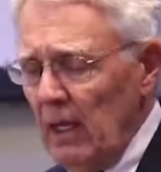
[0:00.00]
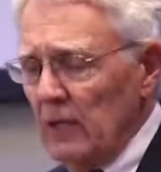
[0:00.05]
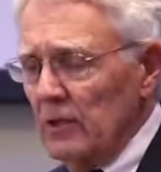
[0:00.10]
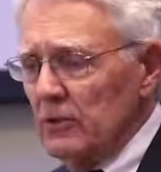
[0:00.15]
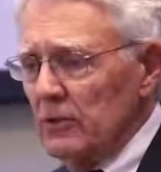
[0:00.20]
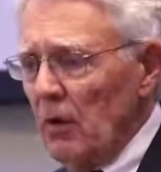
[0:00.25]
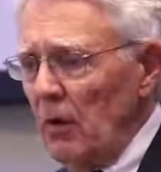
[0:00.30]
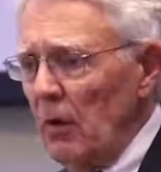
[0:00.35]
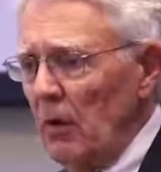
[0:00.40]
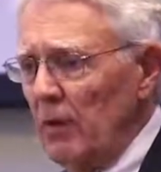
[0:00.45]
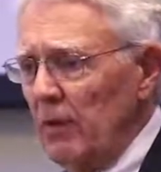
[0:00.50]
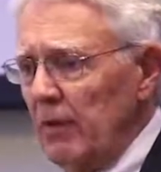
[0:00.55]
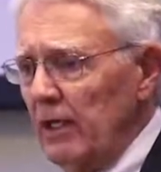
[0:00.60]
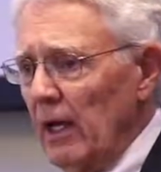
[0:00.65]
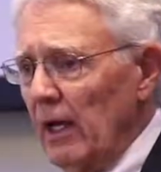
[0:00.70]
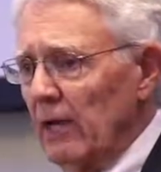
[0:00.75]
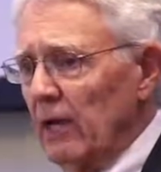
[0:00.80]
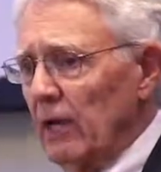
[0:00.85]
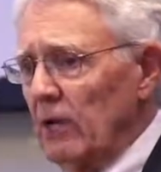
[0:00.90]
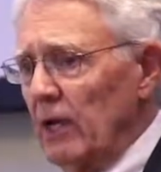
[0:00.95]
So
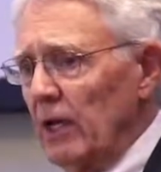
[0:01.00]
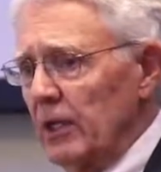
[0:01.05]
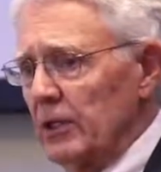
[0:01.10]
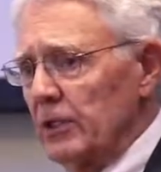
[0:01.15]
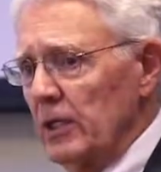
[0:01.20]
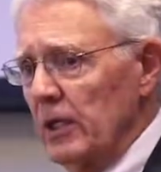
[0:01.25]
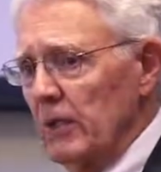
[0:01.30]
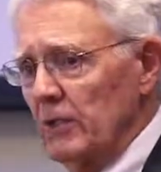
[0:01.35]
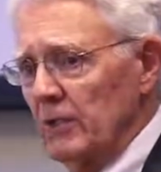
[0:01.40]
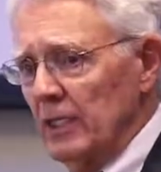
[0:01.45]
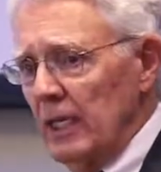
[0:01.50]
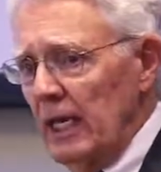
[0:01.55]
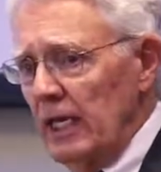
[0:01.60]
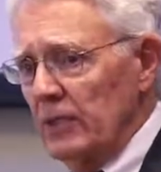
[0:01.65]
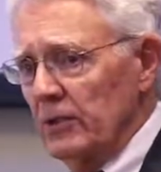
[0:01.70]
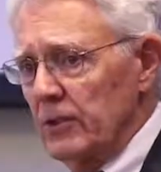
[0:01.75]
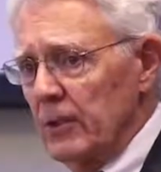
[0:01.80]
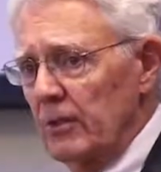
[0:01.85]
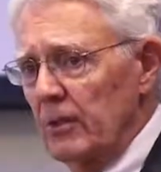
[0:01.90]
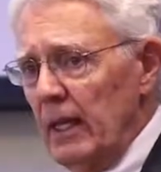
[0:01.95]
the other question that was
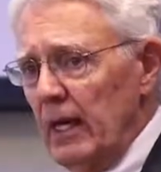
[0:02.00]
answered